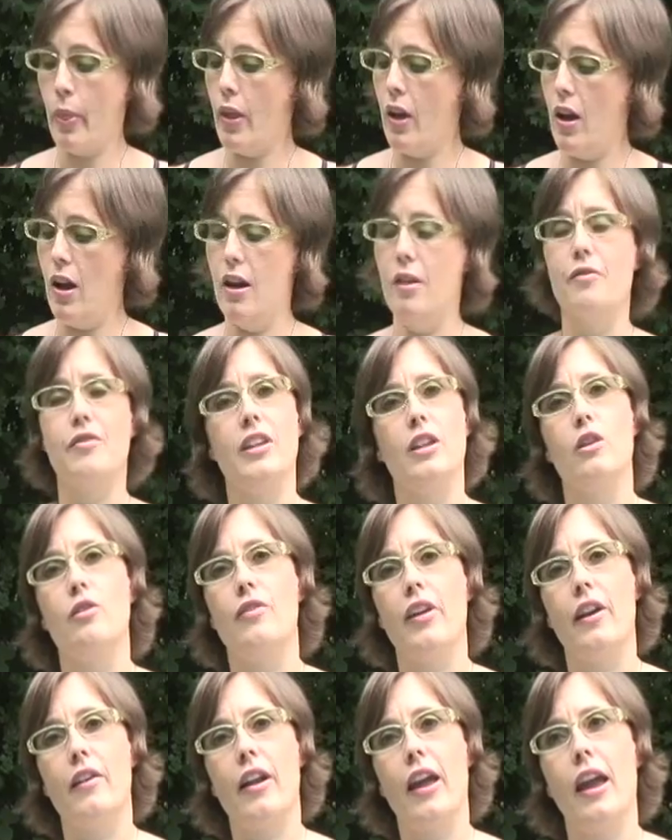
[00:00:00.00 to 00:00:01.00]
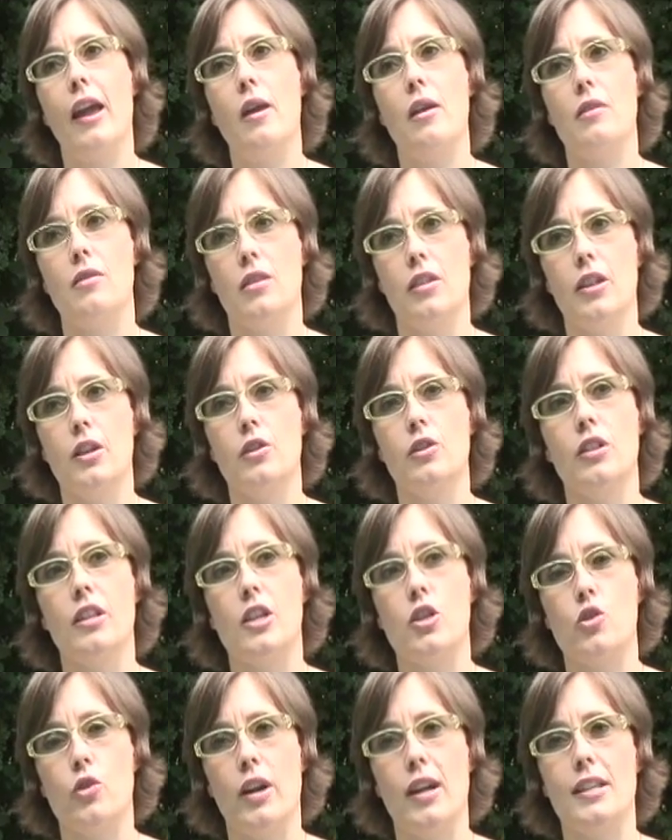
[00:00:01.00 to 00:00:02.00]
Vinho Verde
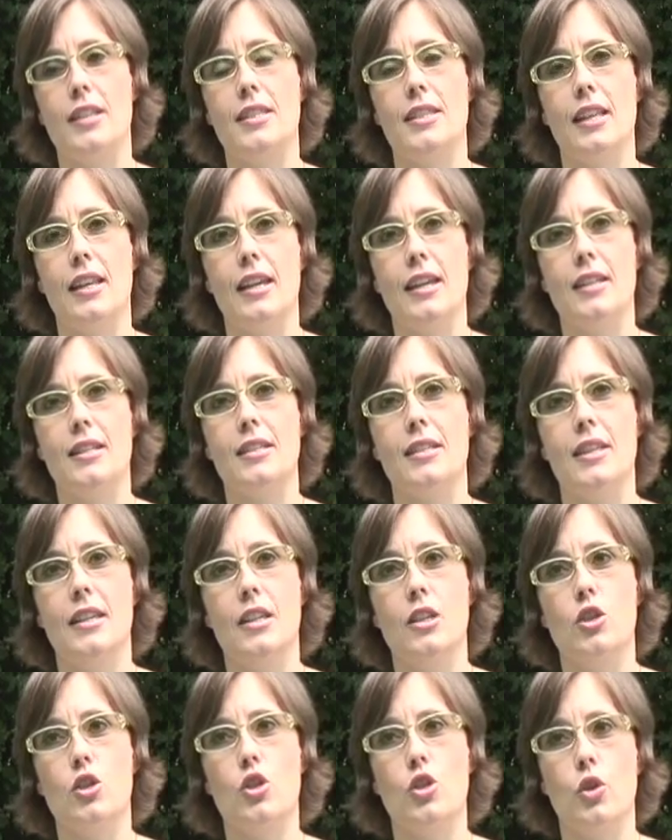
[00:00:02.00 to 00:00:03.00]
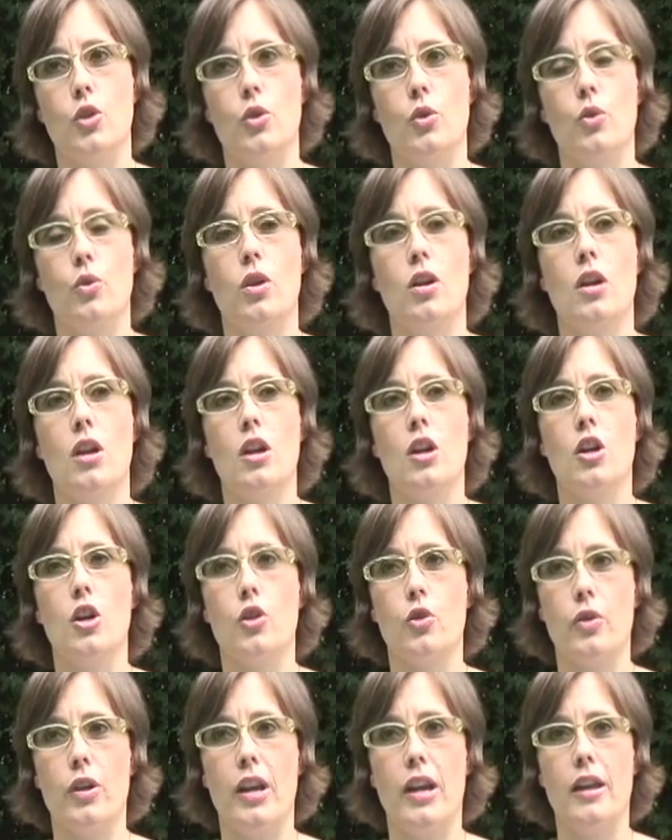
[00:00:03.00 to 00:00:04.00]
literally translates into
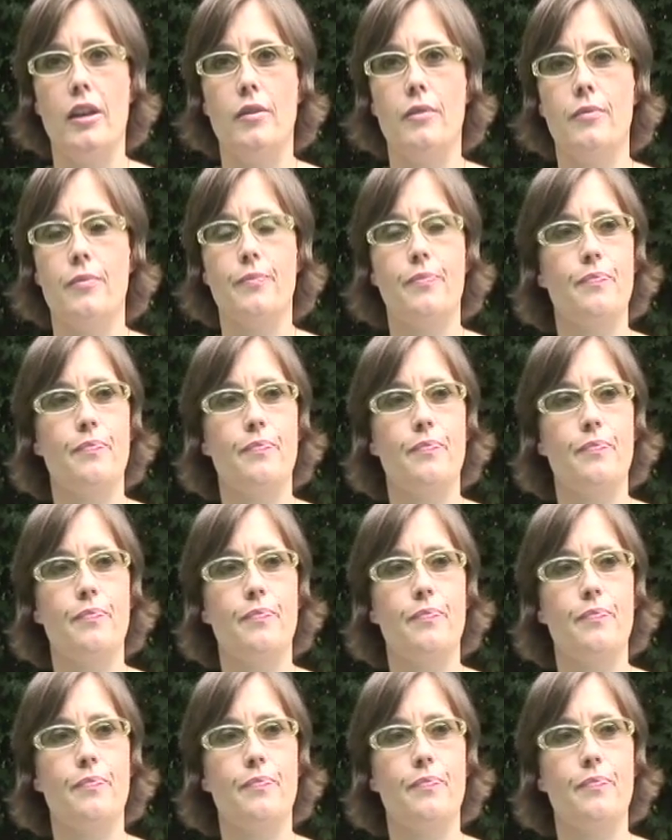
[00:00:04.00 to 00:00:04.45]
green.